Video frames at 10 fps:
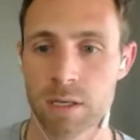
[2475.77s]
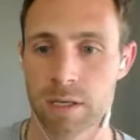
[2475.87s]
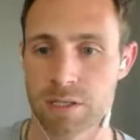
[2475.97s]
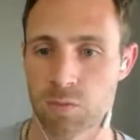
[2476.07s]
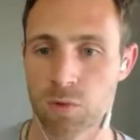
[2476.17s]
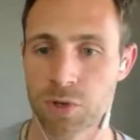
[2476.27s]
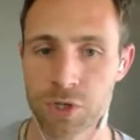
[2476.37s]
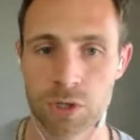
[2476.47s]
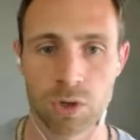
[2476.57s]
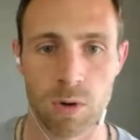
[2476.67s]
is a really
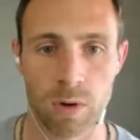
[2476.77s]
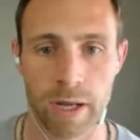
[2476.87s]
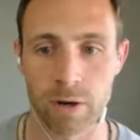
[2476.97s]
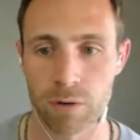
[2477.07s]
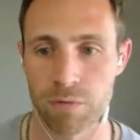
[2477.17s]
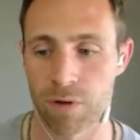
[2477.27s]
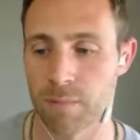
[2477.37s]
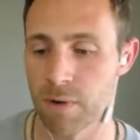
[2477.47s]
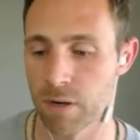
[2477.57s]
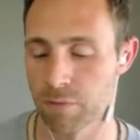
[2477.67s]
good quote I heard
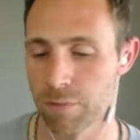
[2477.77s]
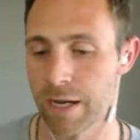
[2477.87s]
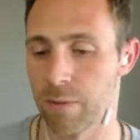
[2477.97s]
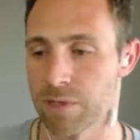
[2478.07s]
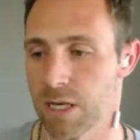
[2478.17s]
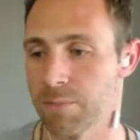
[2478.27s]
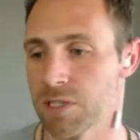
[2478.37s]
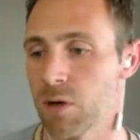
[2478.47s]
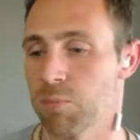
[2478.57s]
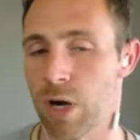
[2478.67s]
from uh, from a guy one time.
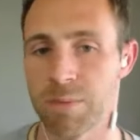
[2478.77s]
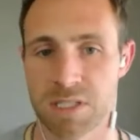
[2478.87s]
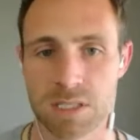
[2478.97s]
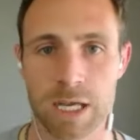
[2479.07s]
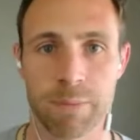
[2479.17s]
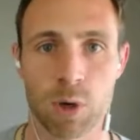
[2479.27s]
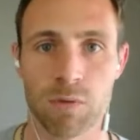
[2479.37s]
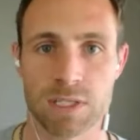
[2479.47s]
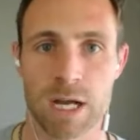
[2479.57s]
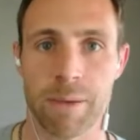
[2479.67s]
So promises kept
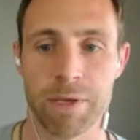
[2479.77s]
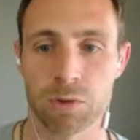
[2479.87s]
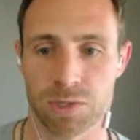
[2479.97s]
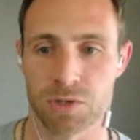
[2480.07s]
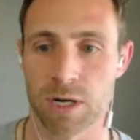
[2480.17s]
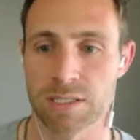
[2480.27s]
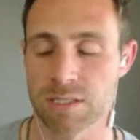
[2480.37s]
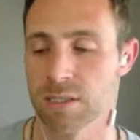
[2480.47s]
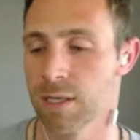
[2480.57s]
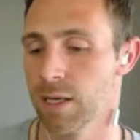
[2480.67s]
over time equals trust.
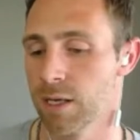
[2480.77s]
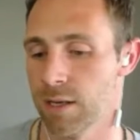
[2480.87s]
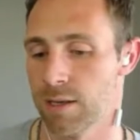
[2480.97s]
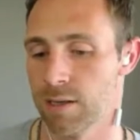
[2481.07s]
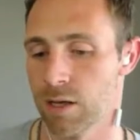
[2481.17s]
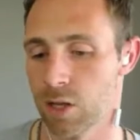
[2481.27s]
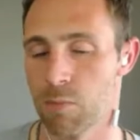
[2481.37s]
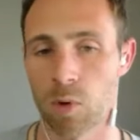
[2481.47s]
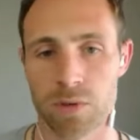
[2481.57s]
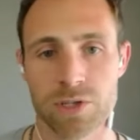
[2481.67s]
And uh, the
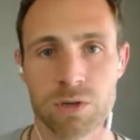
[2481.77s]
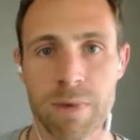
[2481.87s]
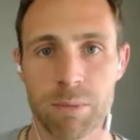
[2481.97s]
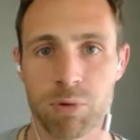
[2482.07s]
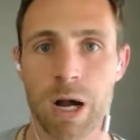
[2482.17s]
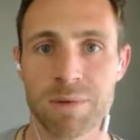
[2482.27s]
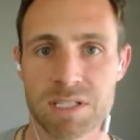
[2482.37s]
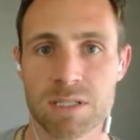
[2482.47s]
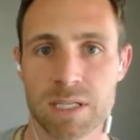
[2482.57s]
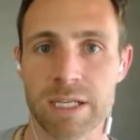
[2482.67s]
more that you make
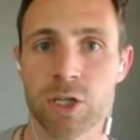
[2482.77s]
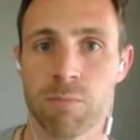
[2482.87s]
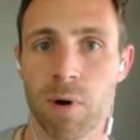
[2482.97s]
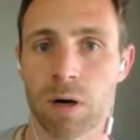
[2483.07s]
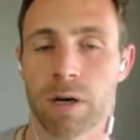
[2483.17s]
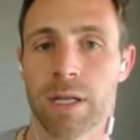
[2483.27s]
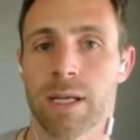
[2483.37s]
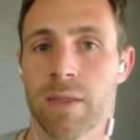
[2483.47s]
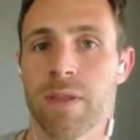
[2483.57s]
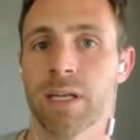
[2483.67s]
promises in your marketing
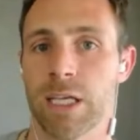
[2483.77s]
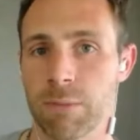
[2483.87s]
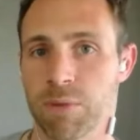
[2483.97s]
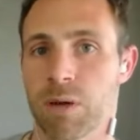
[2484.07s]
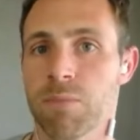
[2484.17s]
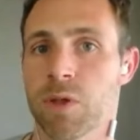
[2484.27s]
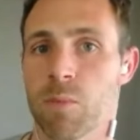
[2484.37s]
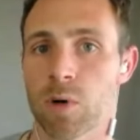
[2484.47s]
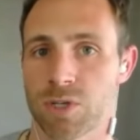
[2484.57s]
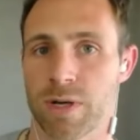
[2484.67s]
and then keep them, the
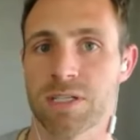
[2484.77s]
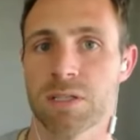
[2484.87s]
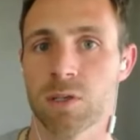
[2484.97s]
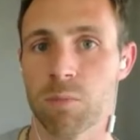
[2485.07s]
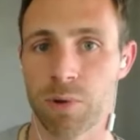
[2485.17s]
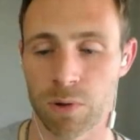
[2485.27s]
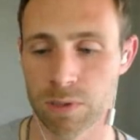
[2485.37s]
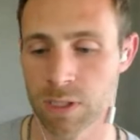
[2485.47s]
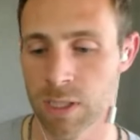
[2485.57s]
more trust that you'll build.